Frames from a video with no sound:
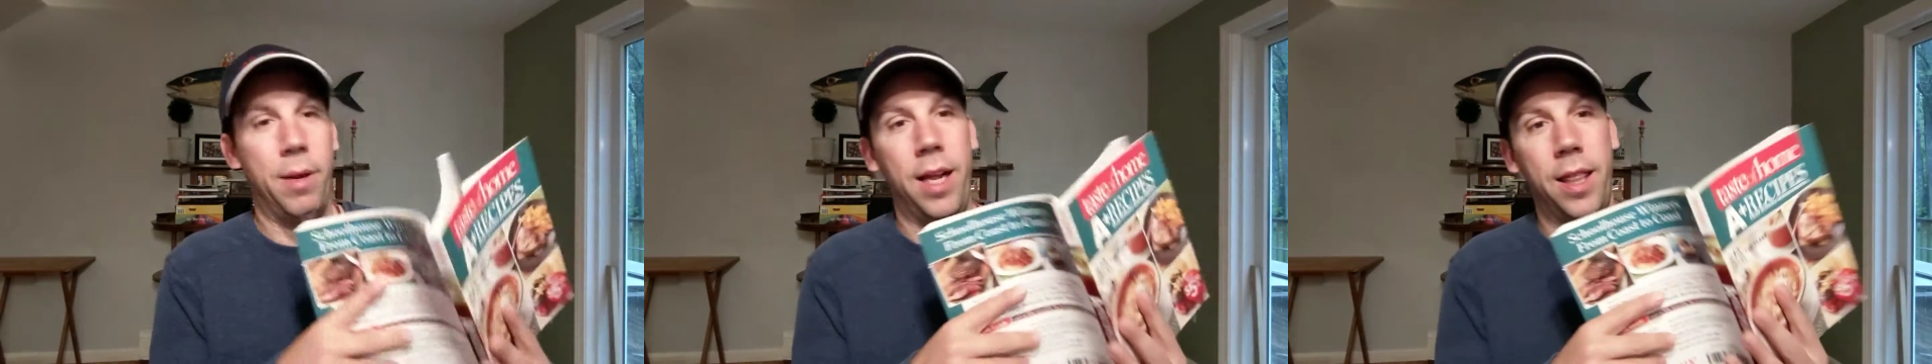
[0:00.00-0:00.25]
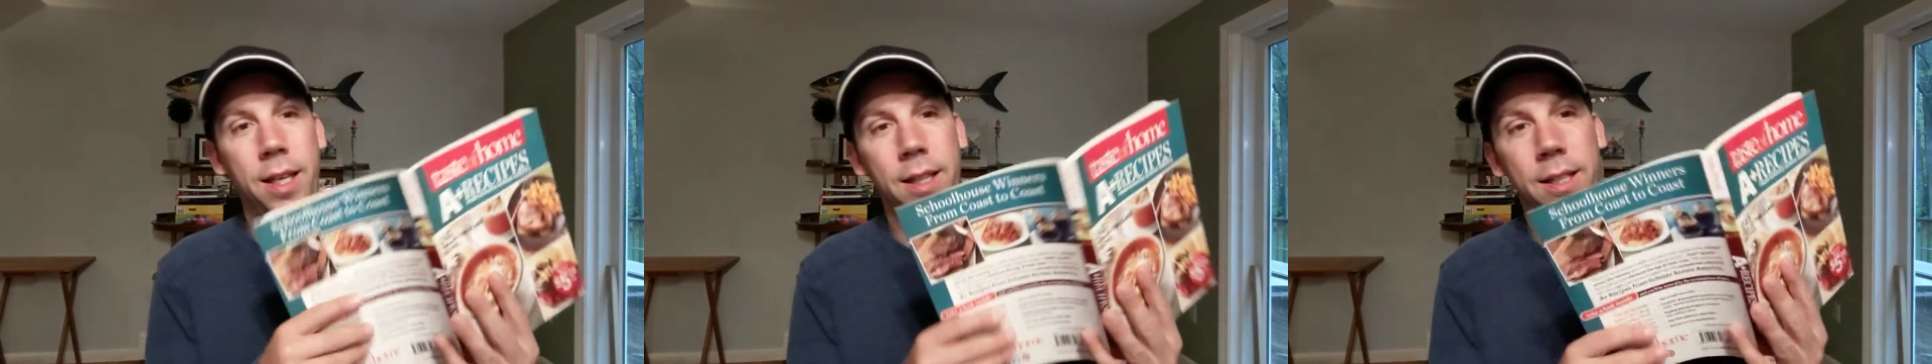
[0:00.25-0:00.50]
but
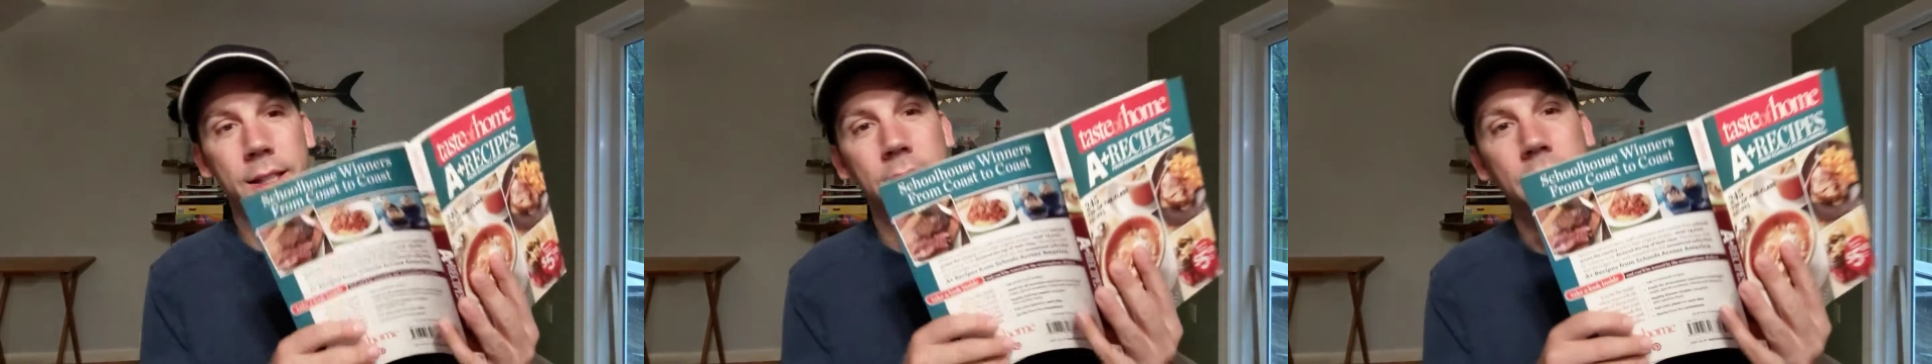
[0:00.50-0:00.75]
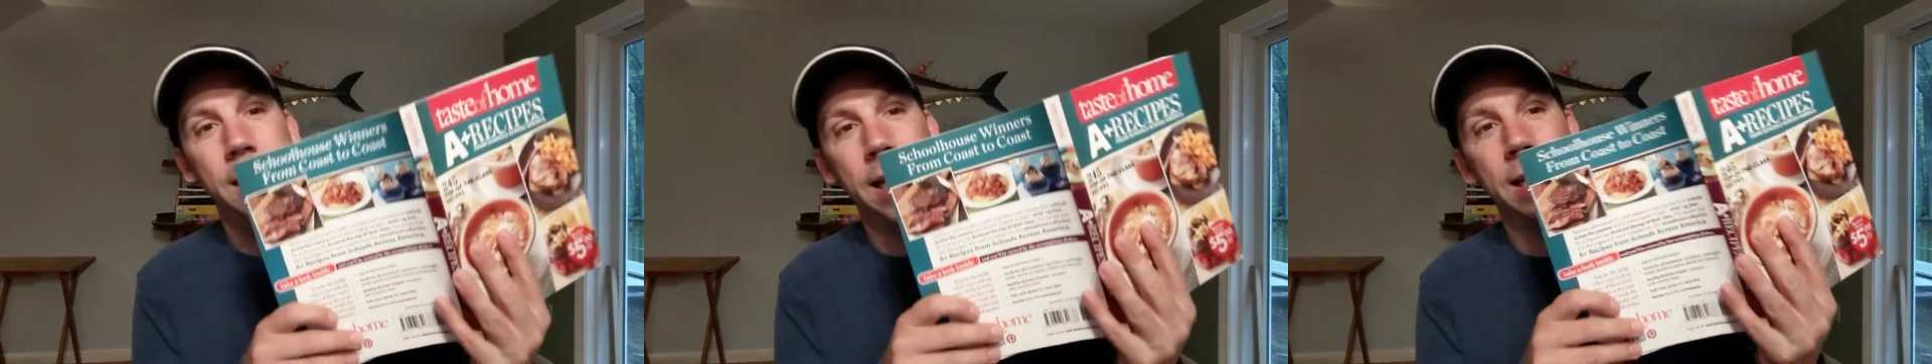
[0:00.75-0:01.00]
I think this
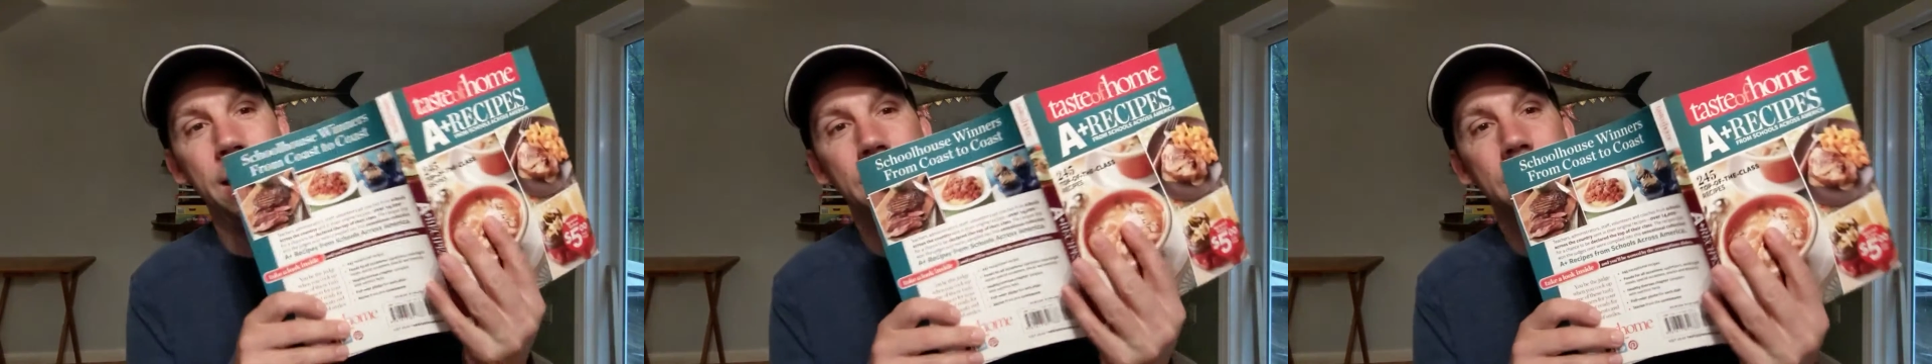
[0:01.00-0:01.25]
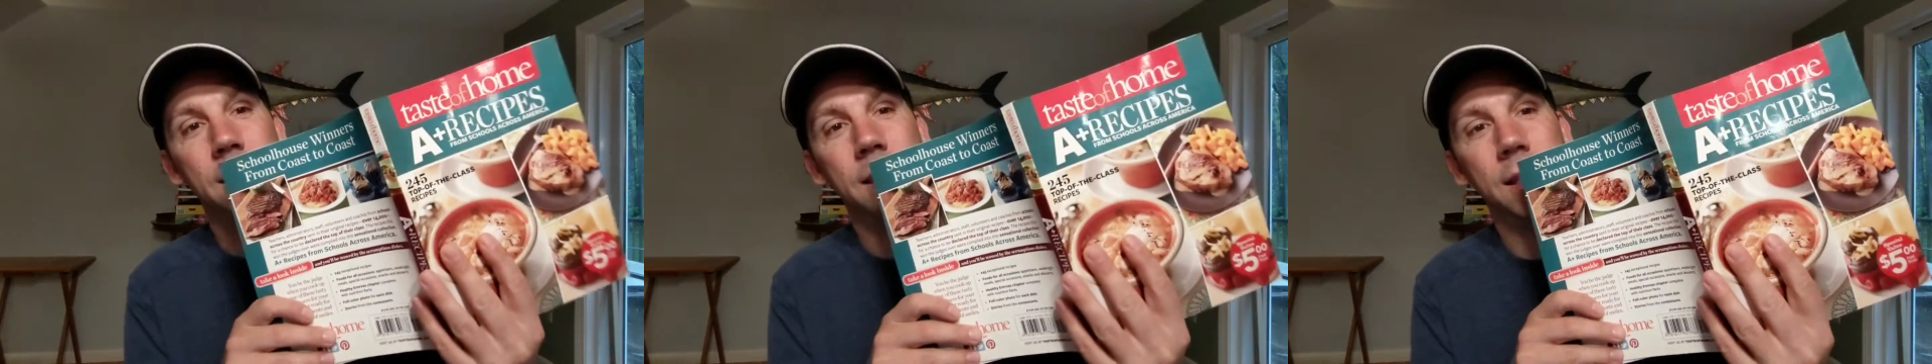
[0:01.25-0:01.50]
is
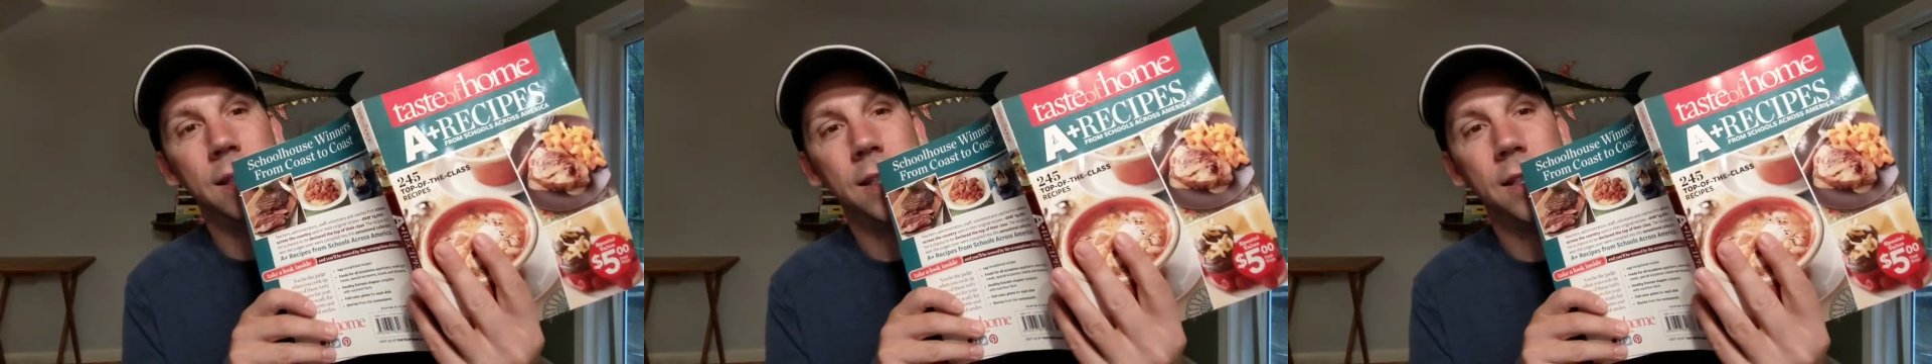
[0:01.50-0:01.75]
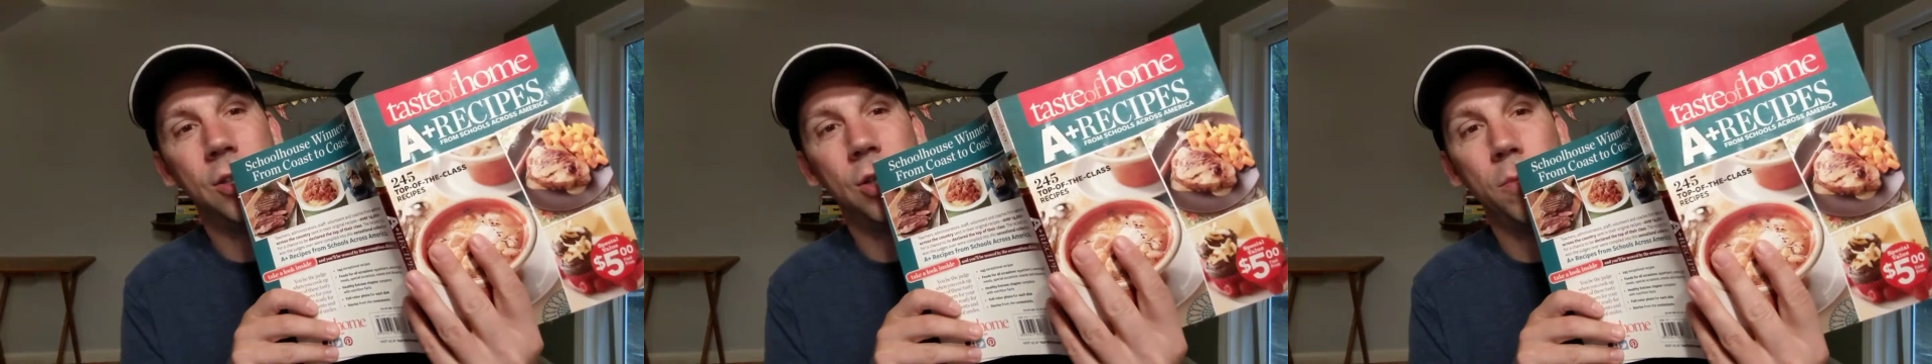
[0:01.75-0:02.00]
Danny's. Uh,
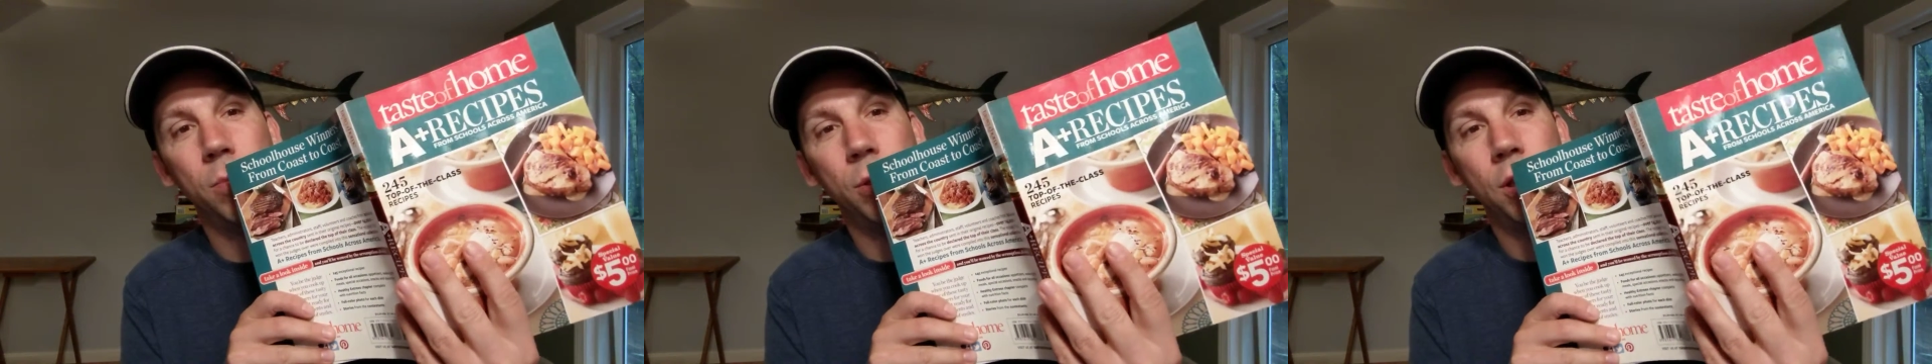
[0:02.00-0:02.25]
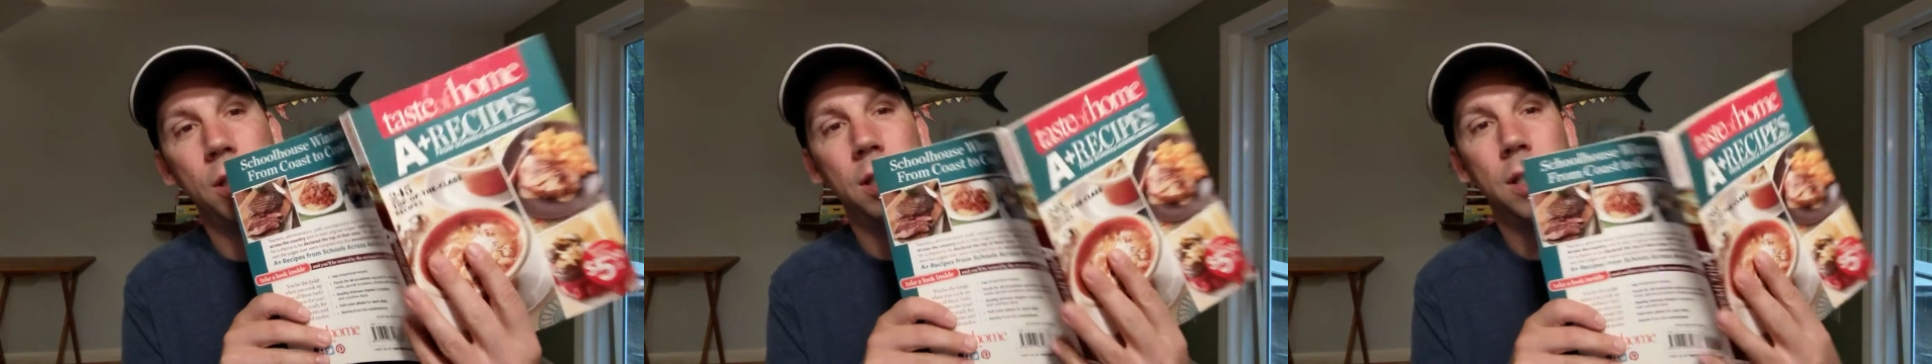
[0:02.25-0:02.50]
it's a
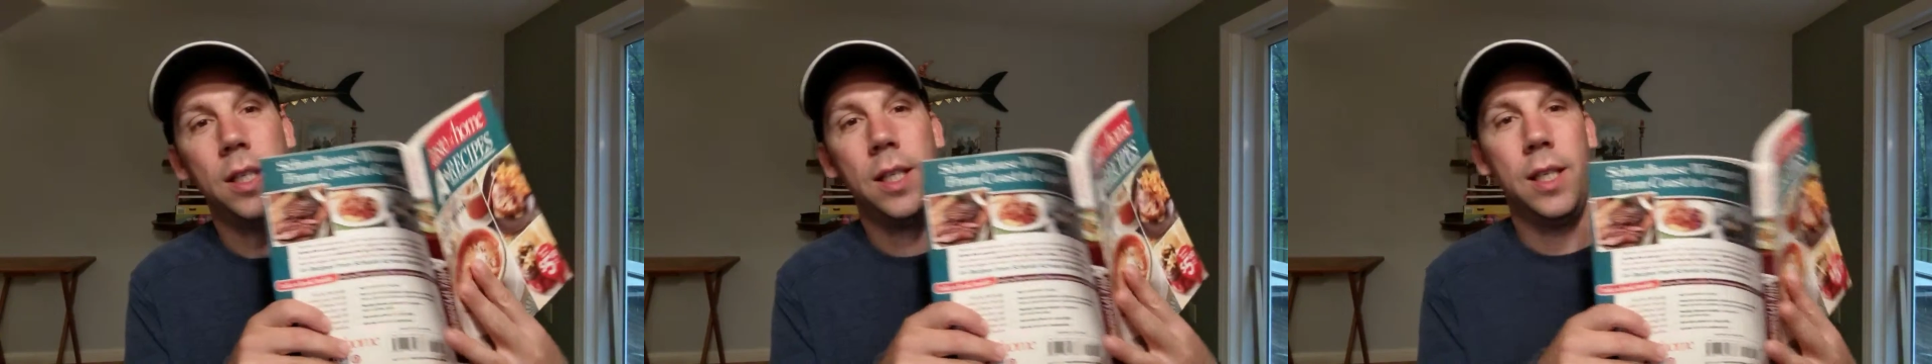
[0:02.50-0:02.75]
cookbook.